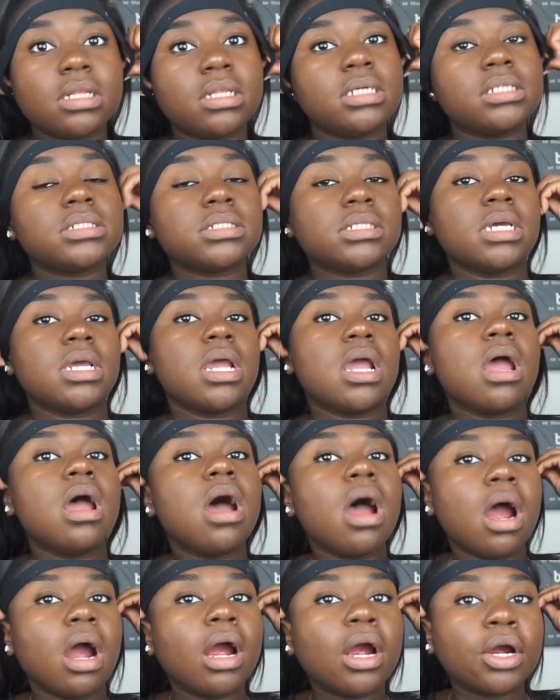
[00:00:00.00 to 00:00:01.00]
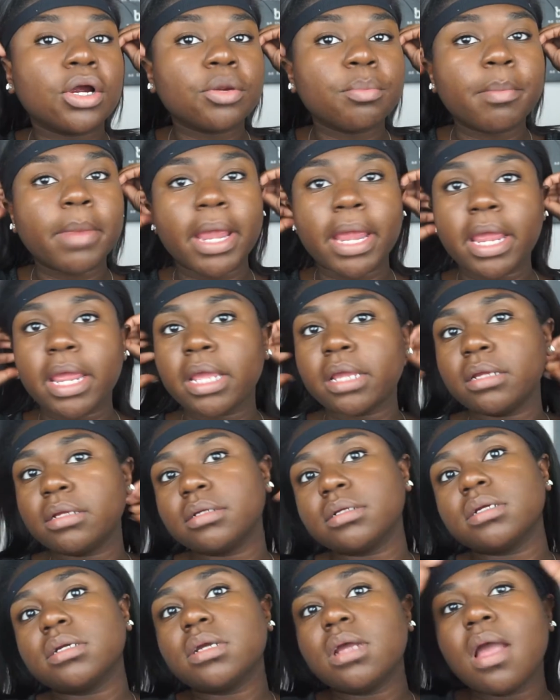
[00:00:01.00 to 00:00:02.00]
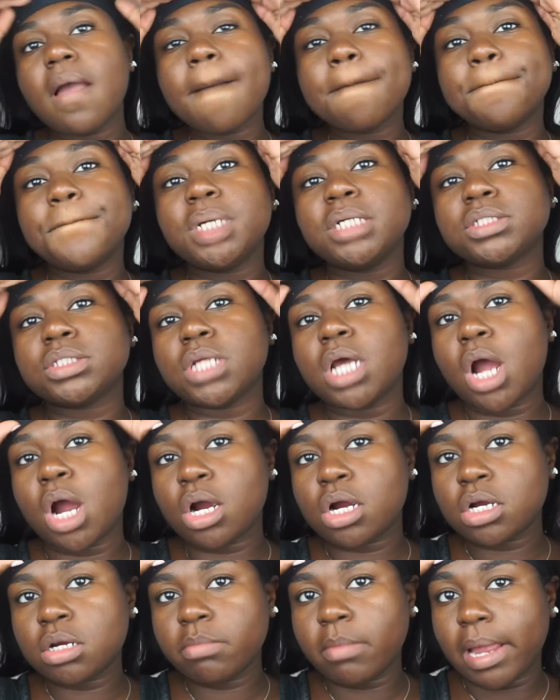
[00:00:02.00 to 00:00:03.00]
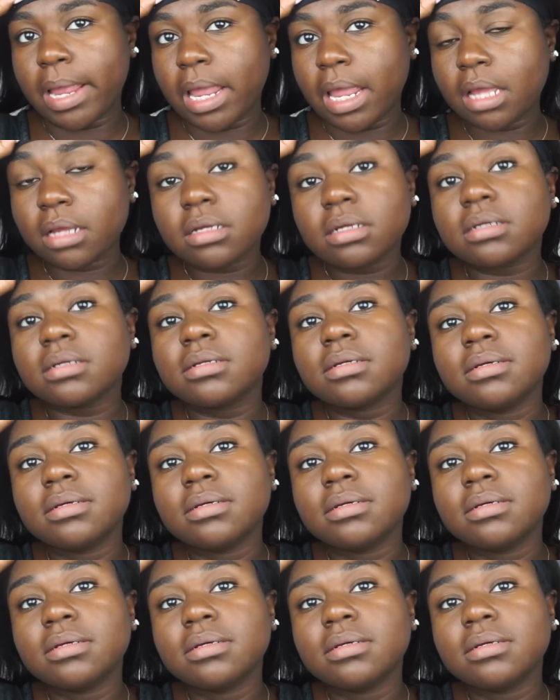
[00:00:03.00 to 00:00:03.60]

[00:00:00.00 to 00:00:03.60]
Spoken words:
this hair back. Push the hair back.